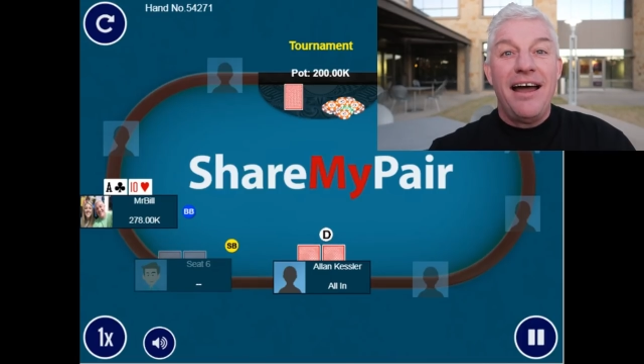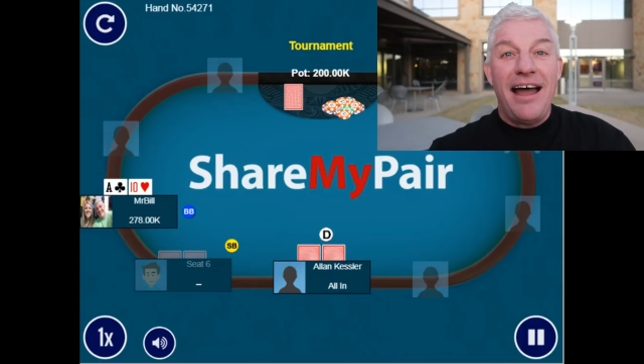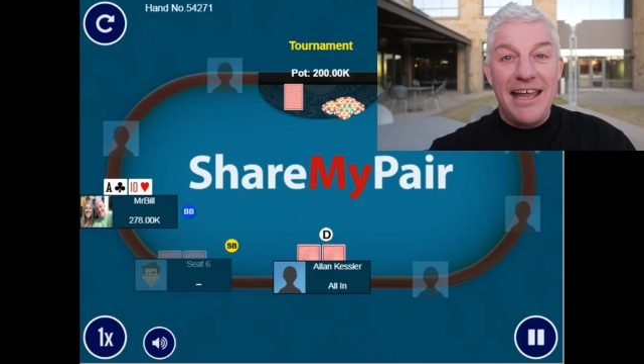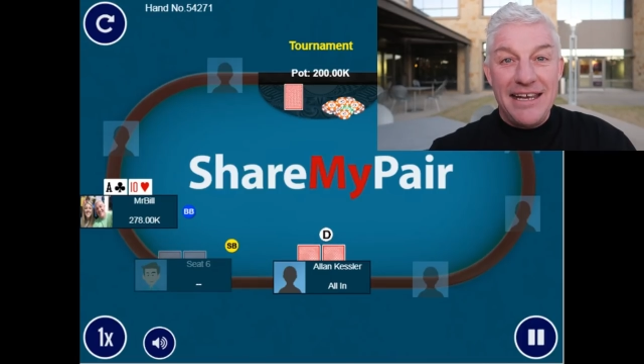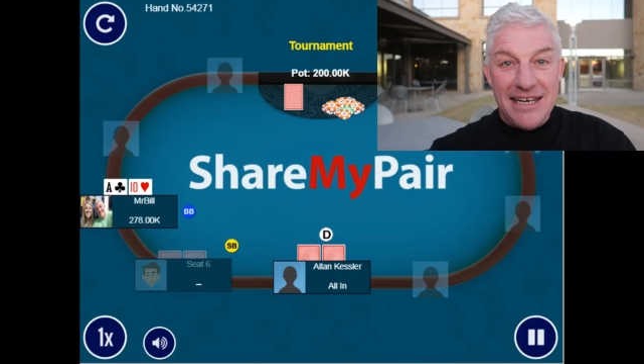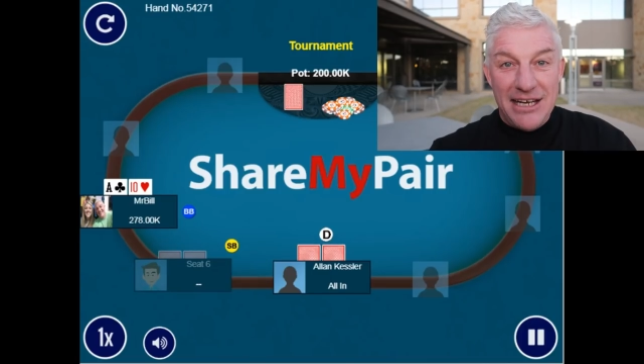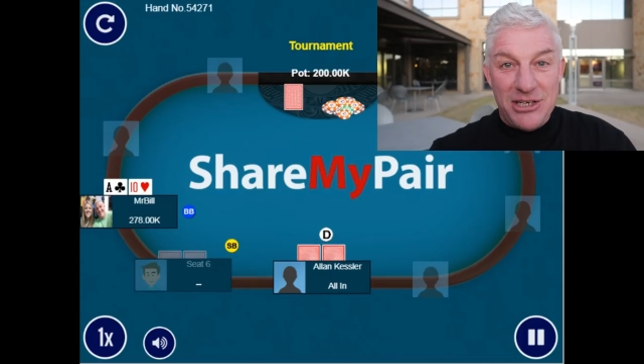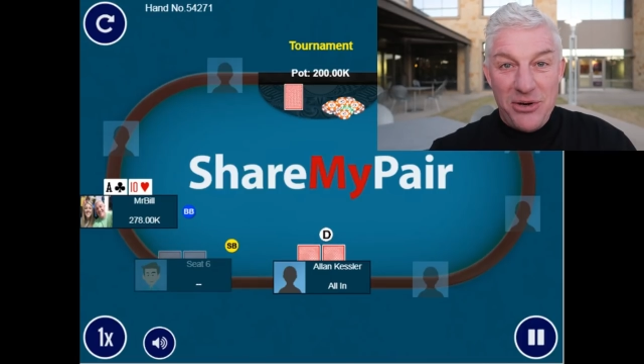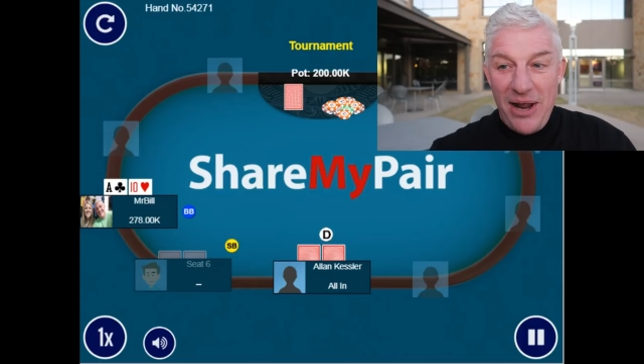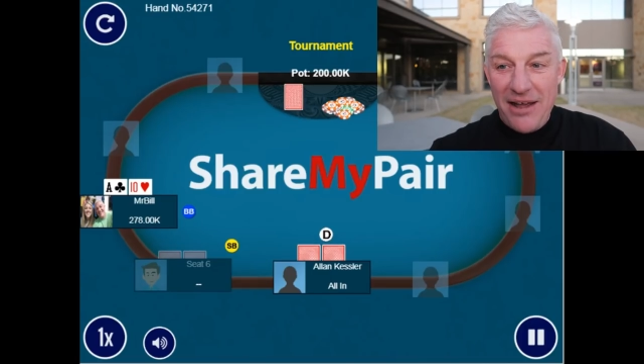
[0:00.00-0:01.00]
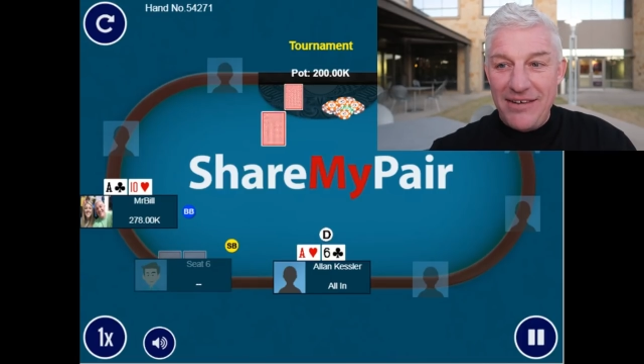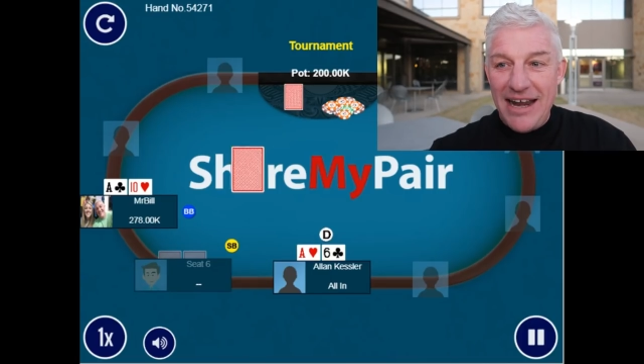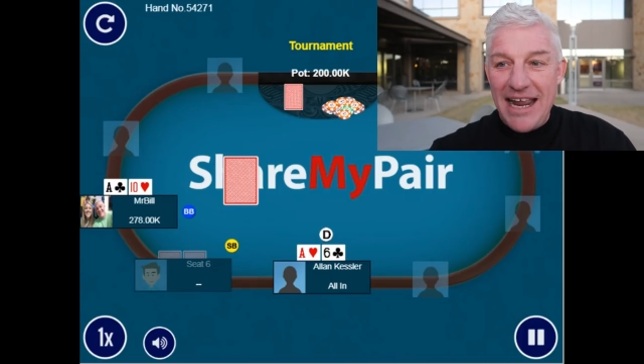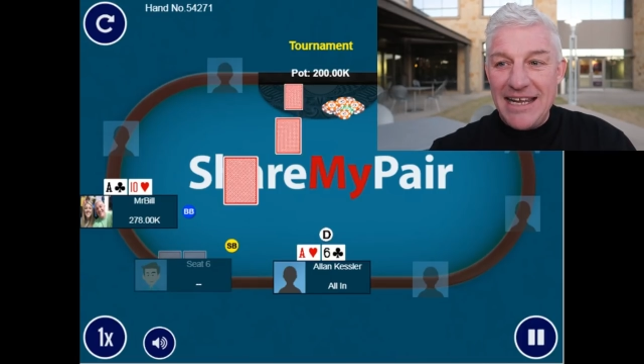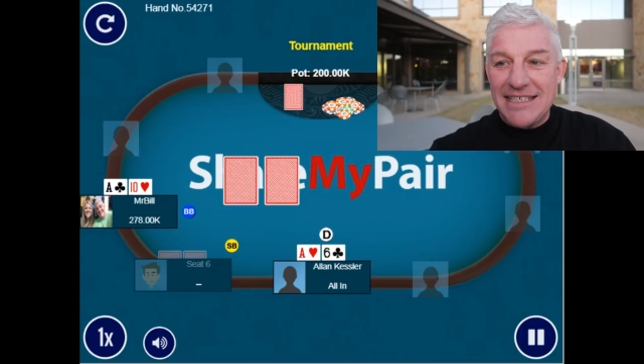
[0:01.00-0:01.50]
I indeed do have
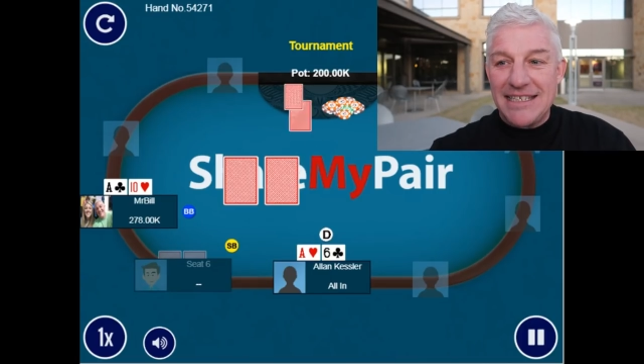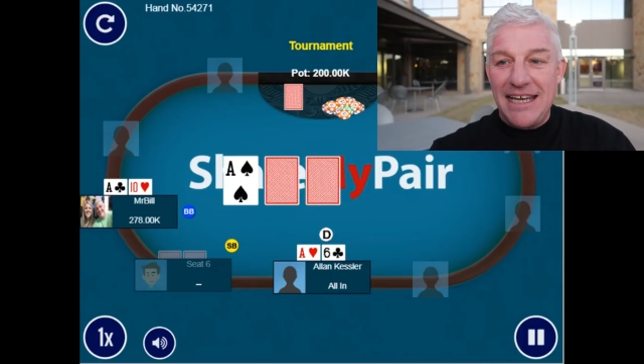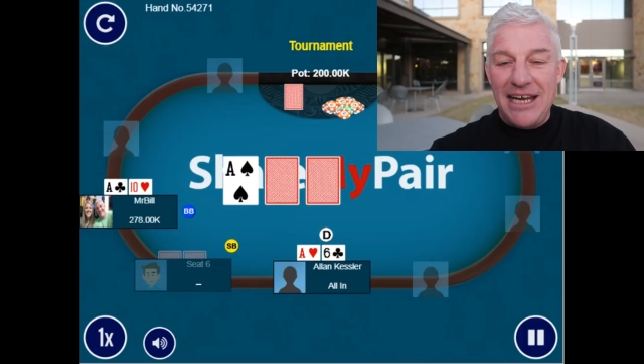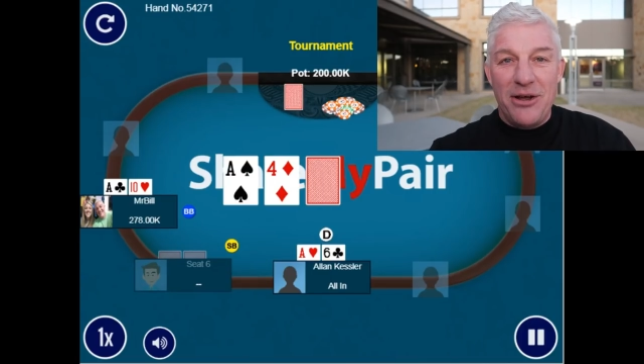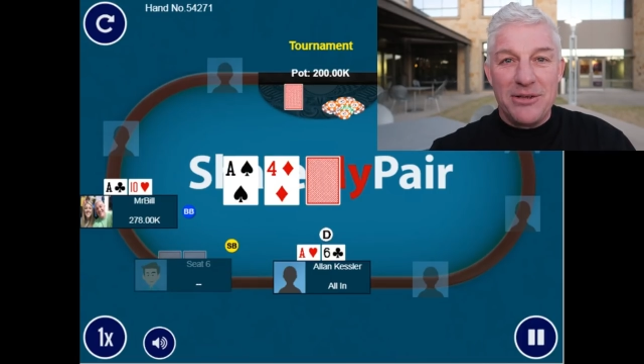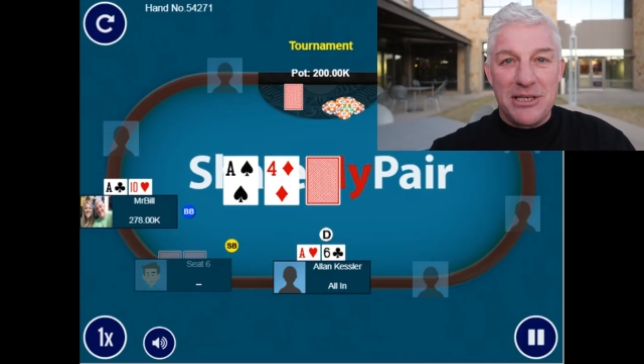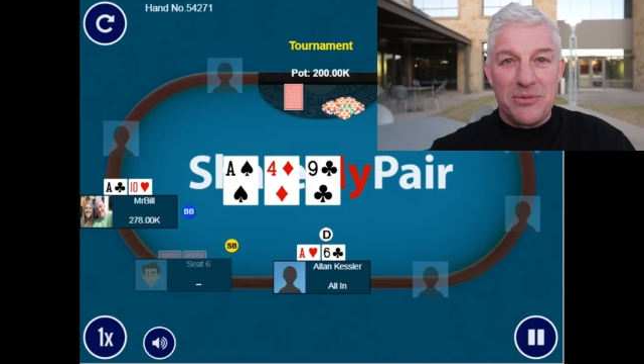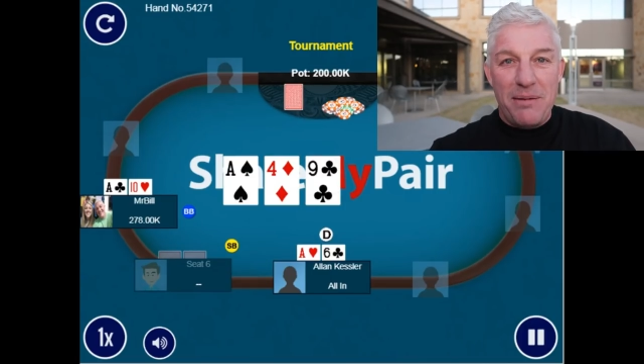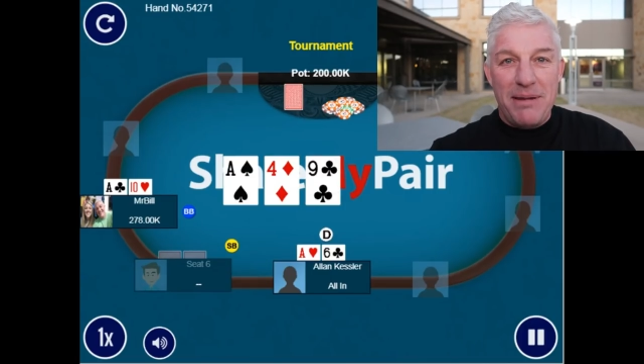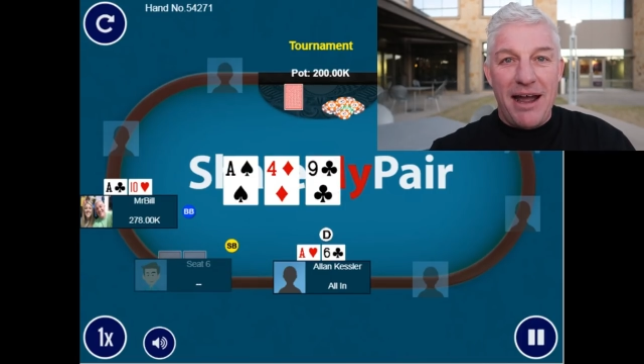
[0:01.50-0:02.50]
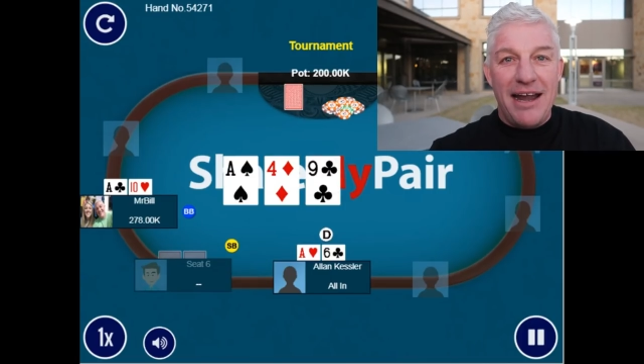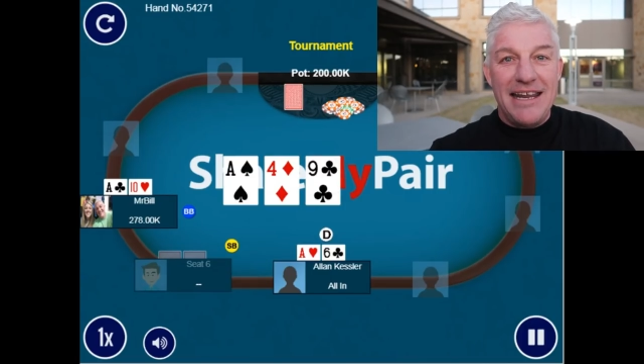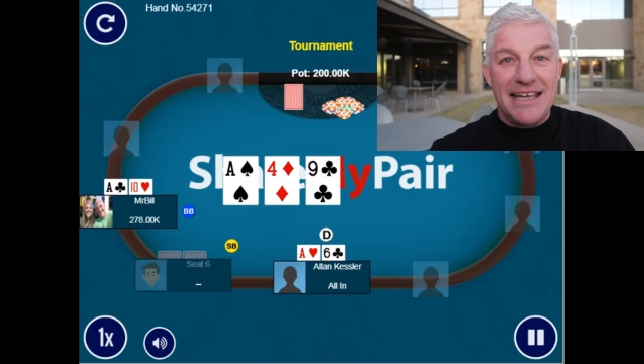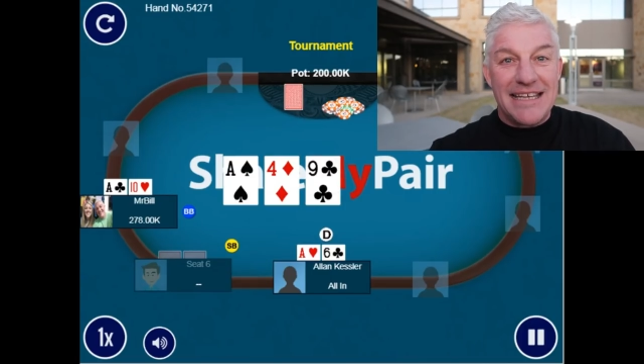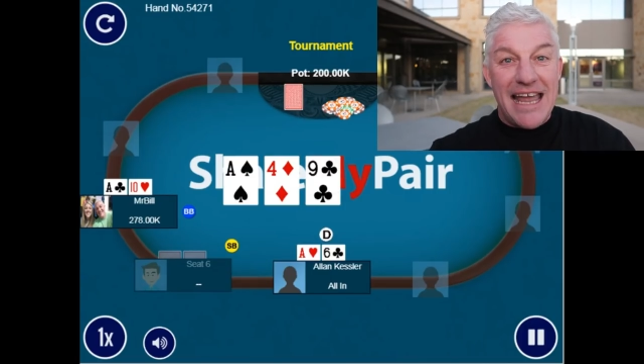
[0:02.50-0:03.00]
an ace. He knows he's way
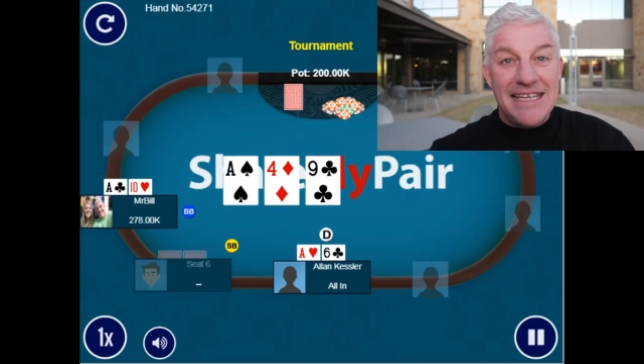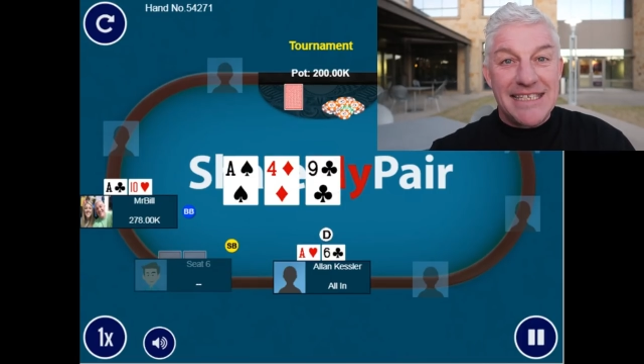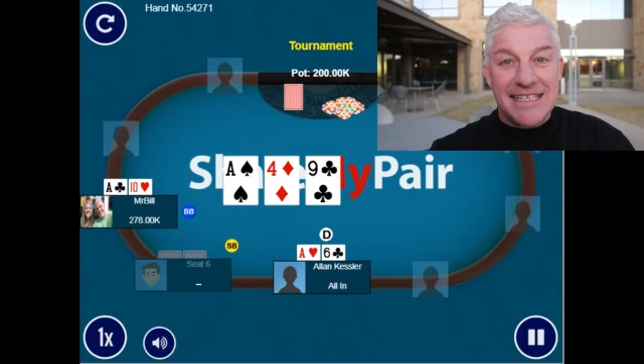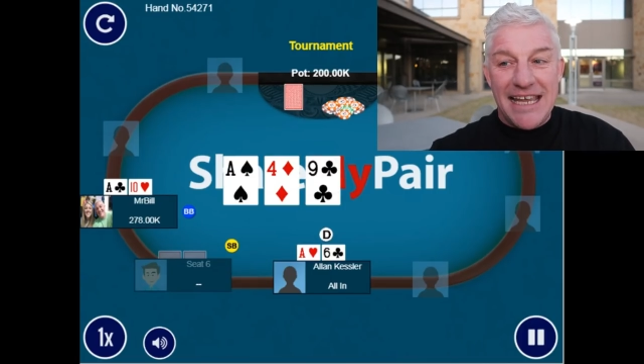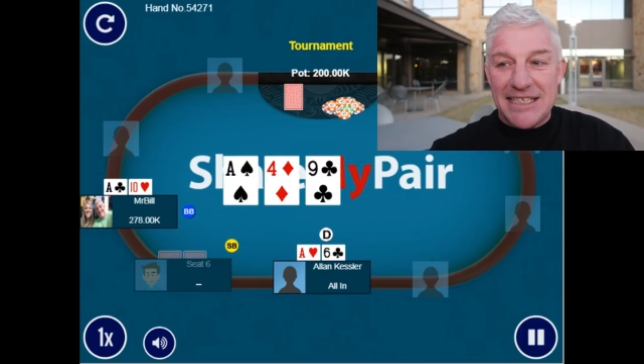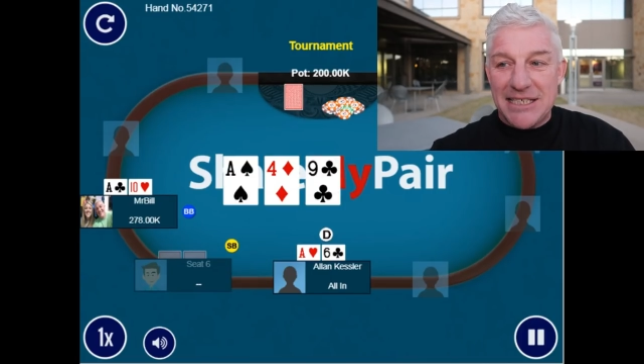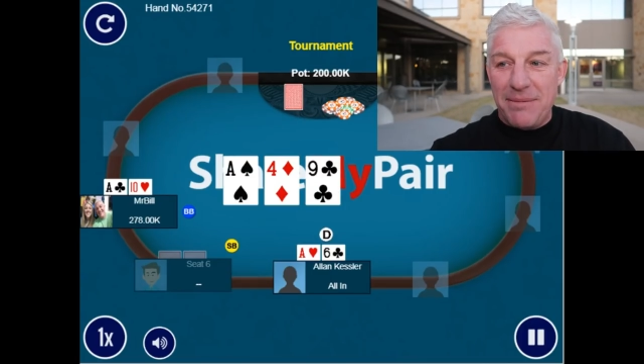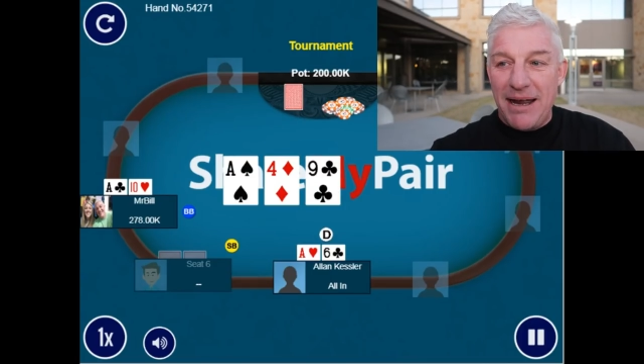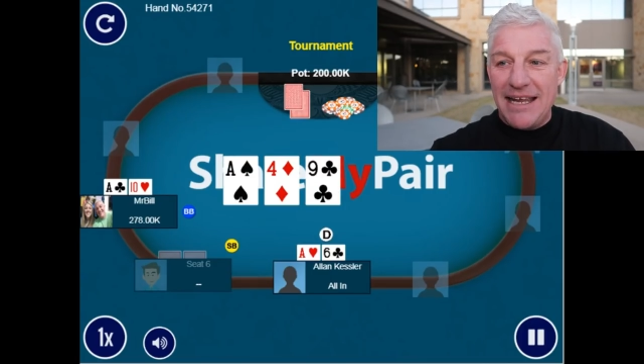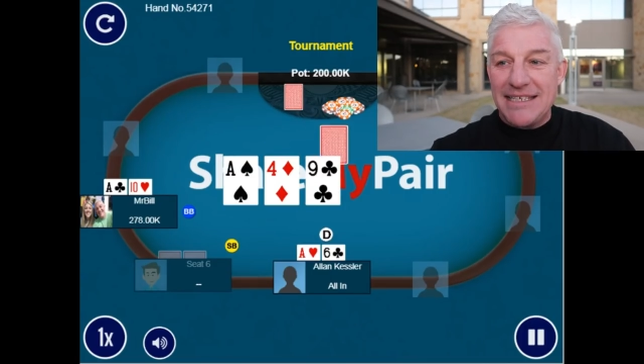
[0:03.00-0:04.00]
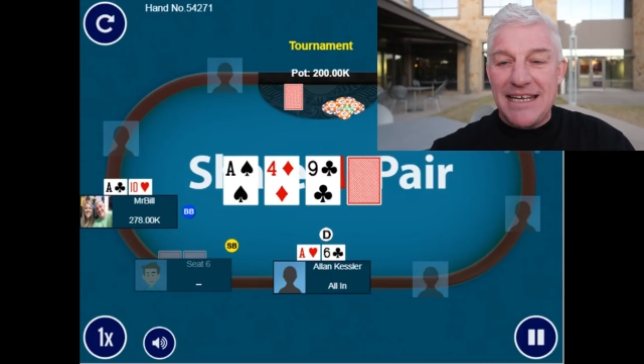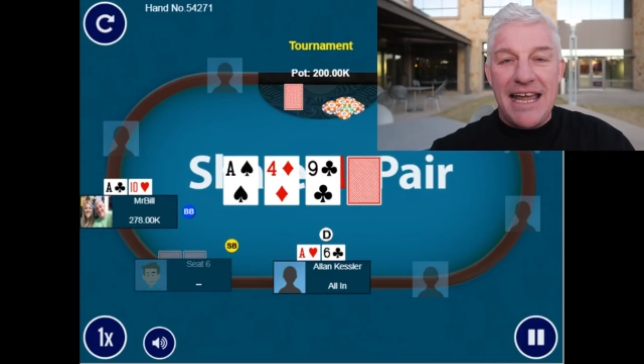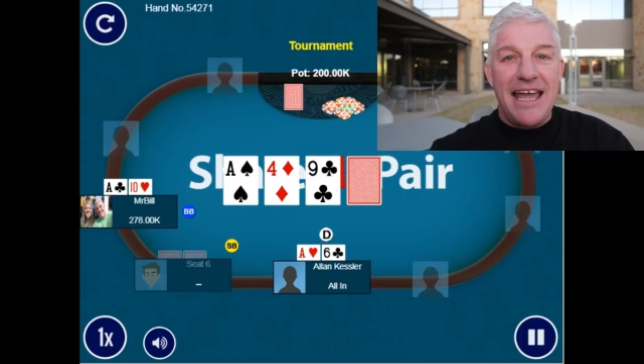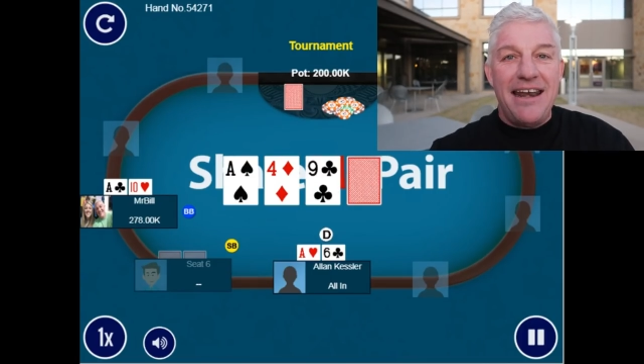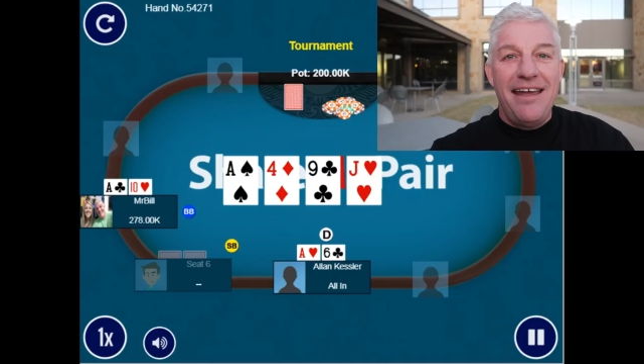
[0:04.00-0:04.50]
behind. He has ace six to my ace
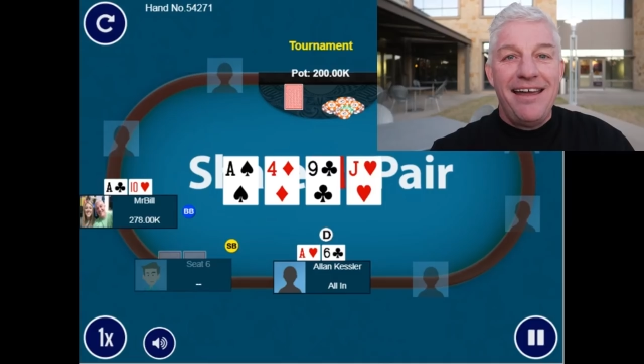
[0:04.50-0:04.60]
10.